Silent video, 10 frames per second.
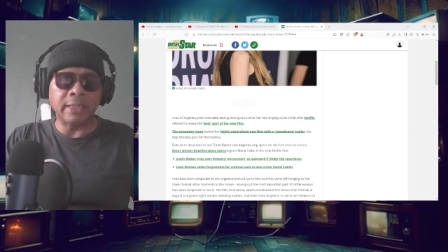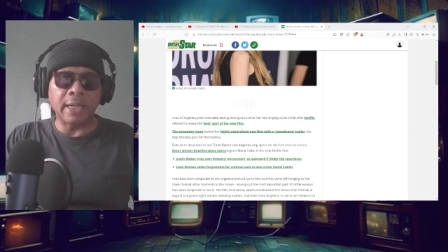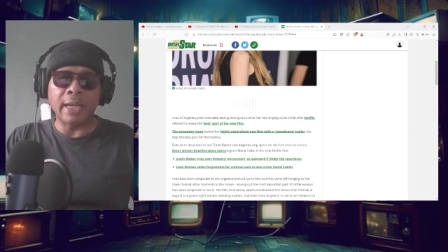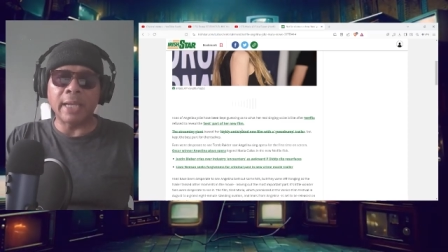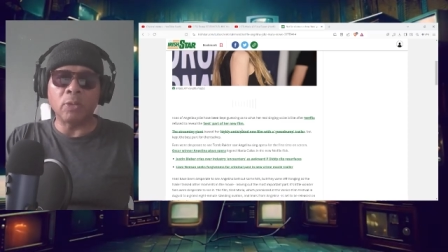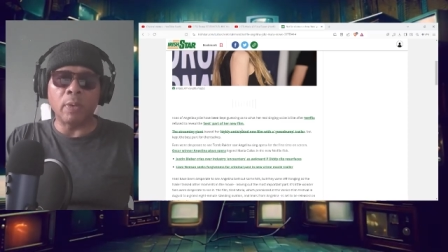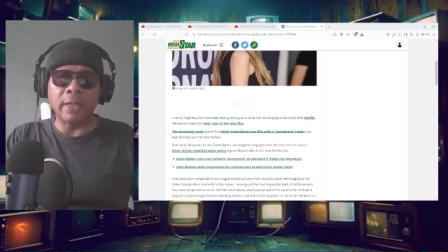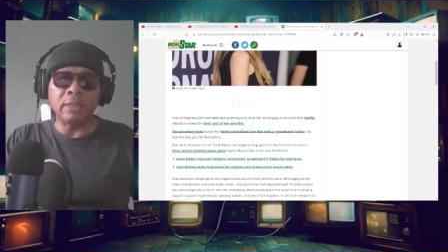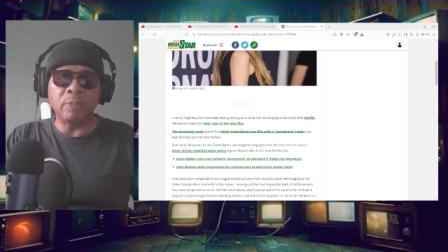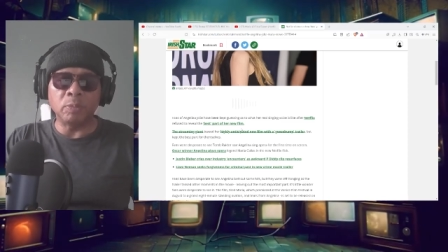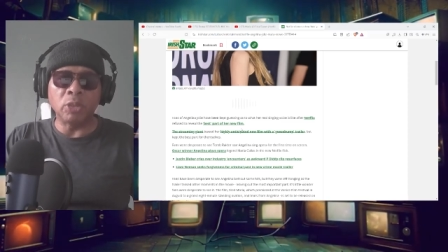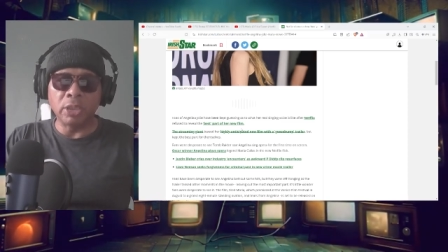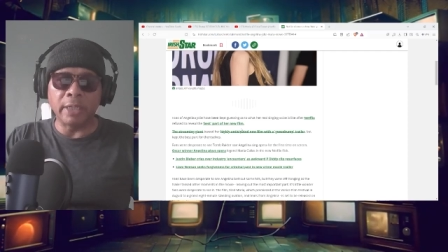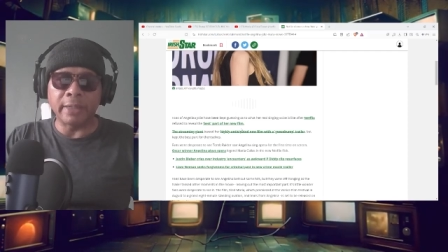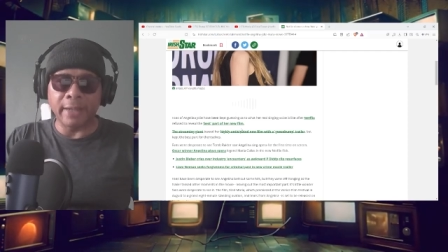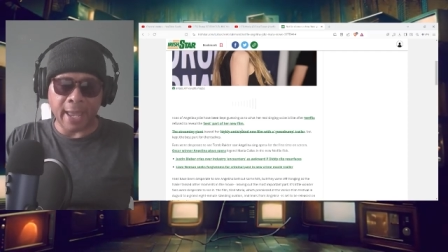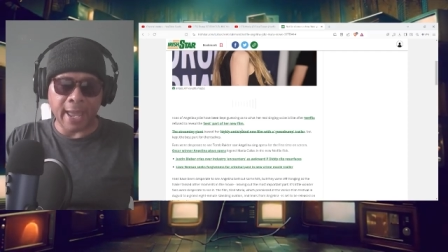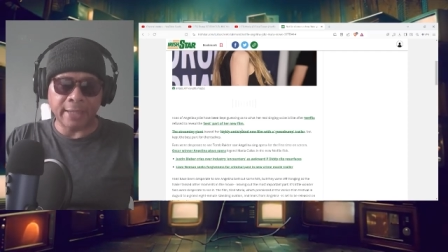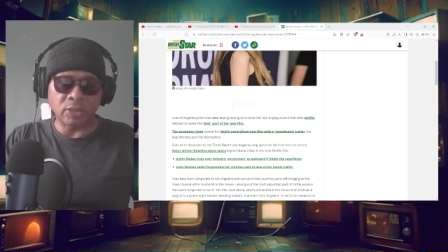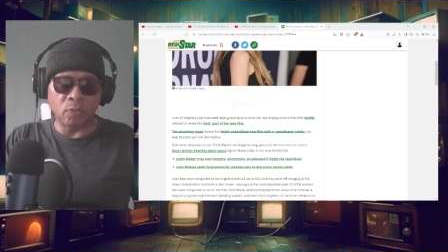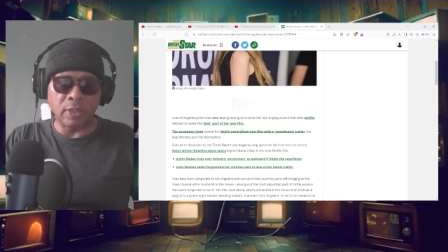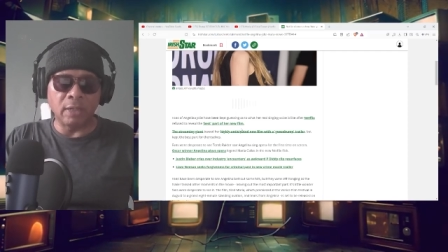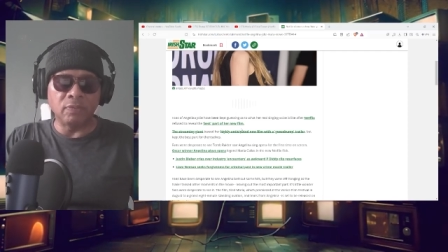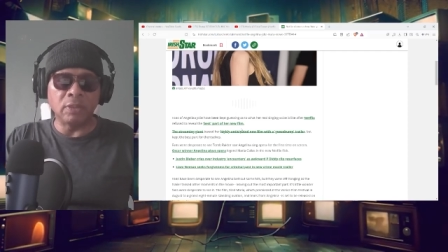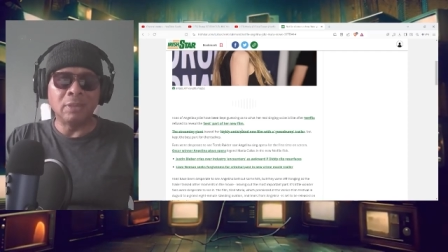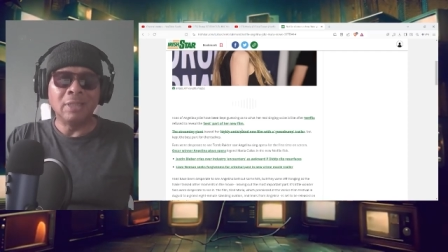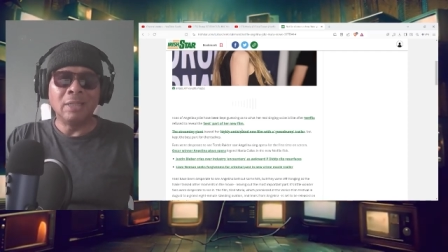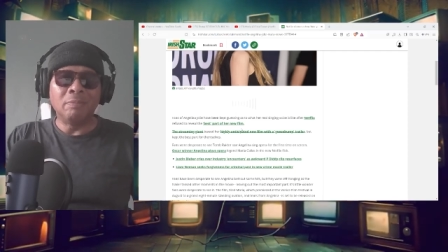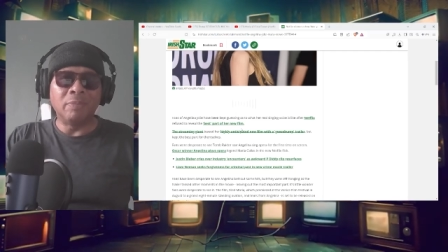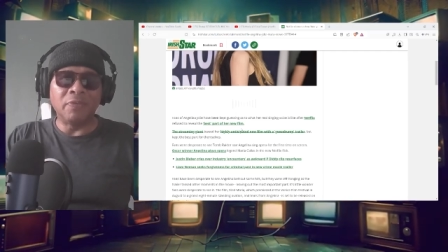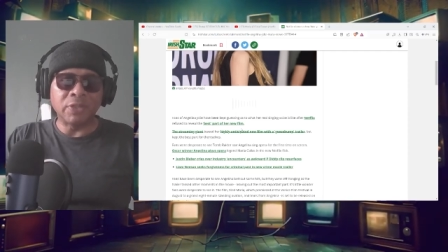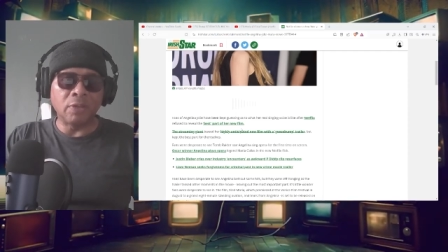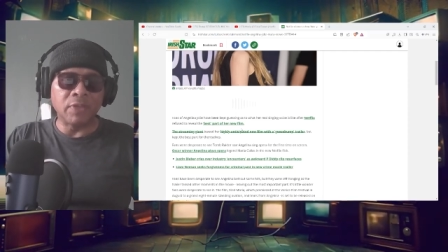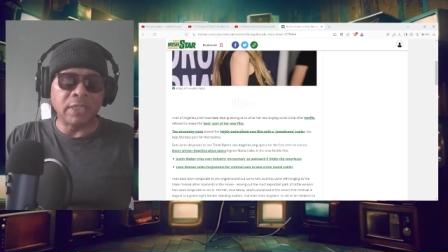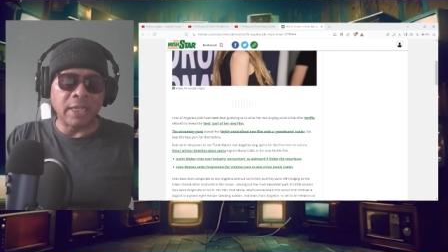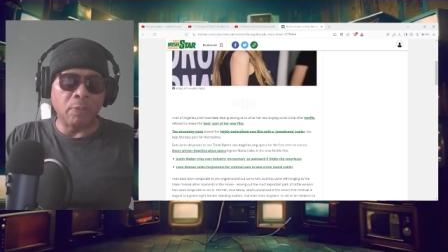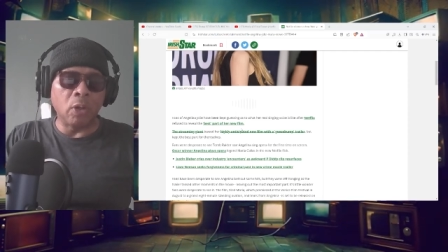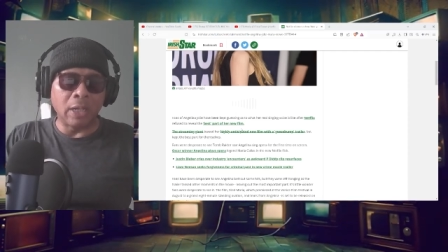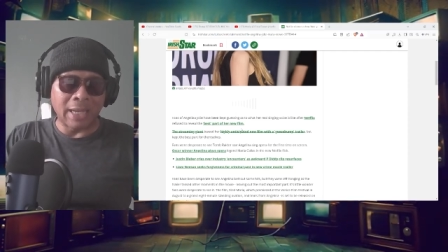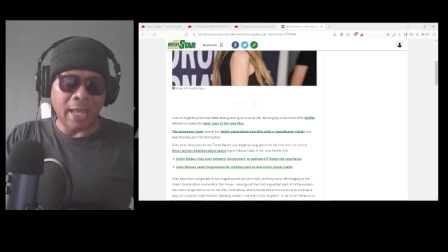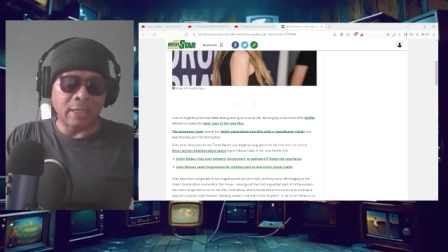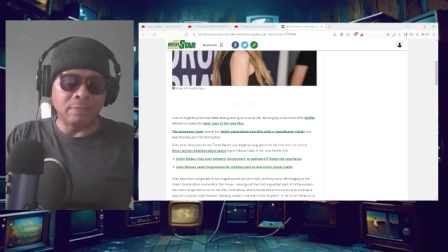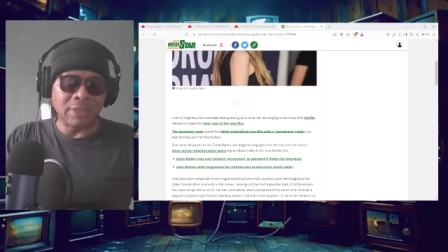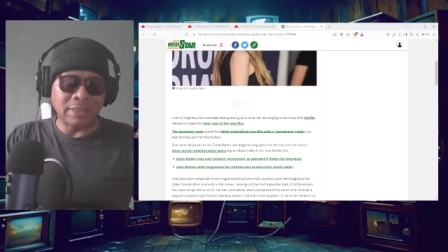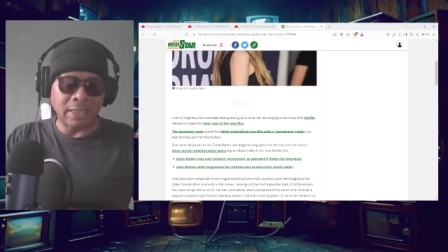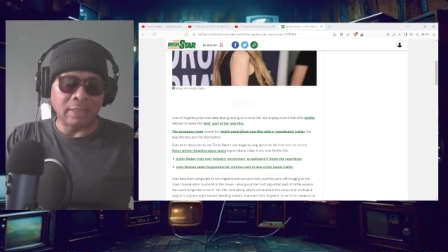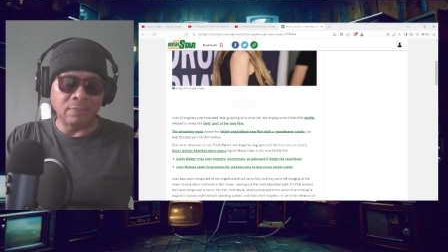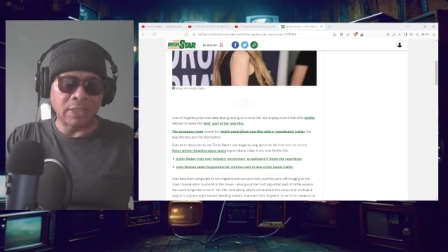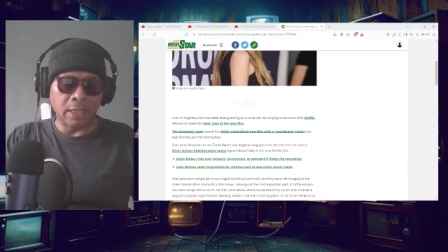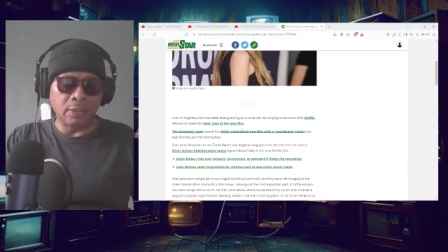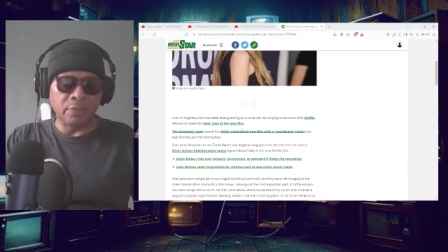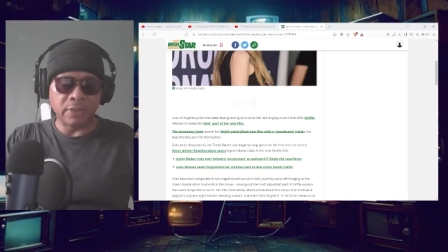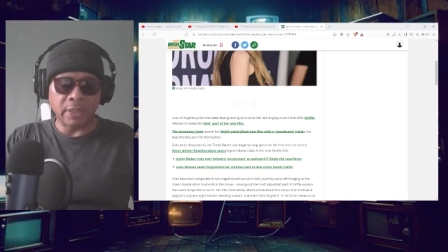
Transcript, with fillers: They like the way these people look and act or whatever, but for some reason they won't allow them to sing themselves.